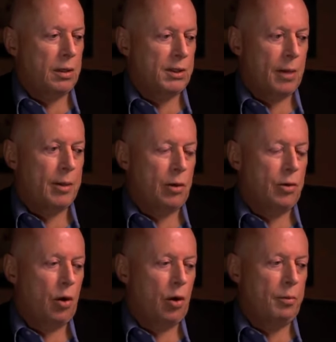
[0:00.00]
somehow
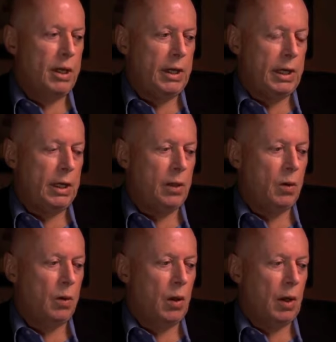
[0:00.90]
not me
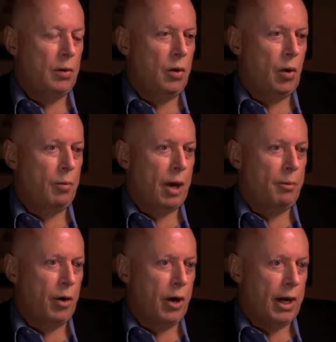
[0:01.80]
and not my
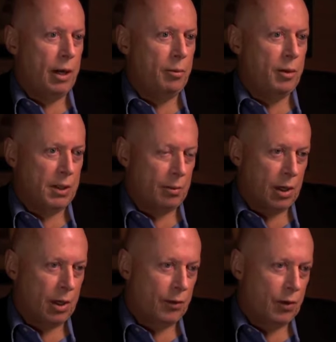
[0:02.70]
brain, but some
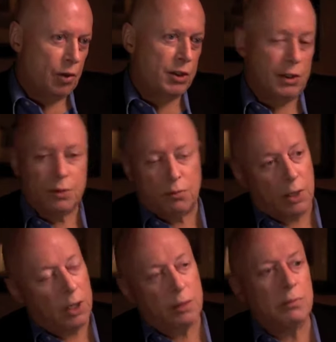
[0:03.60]
kind of consciousness,
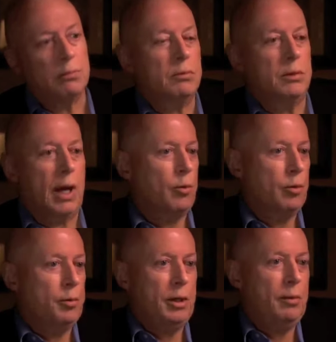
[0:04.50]
well, that
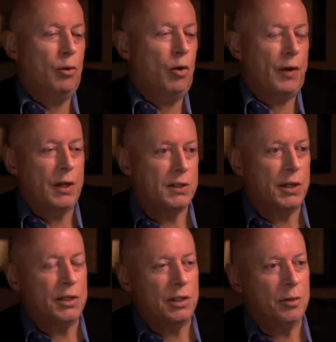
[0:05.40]
would be more
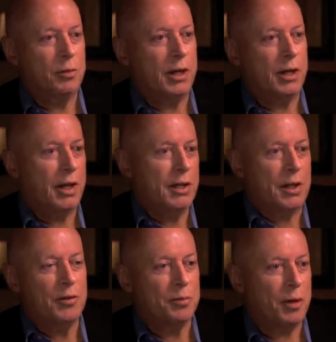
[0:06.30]
fascinating than many days
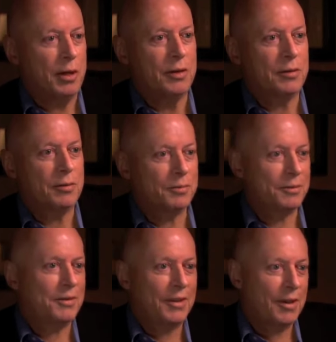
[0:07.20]
I've spent
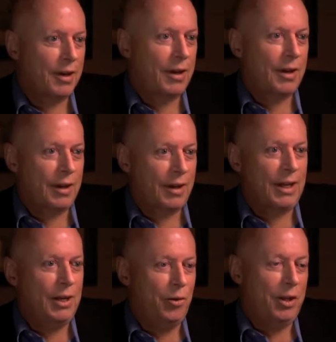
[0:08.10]

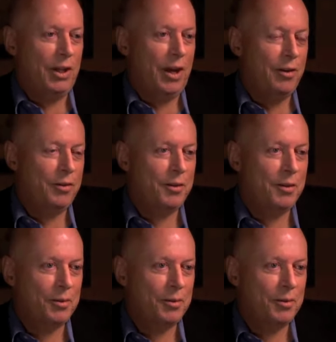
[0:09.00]
in real life.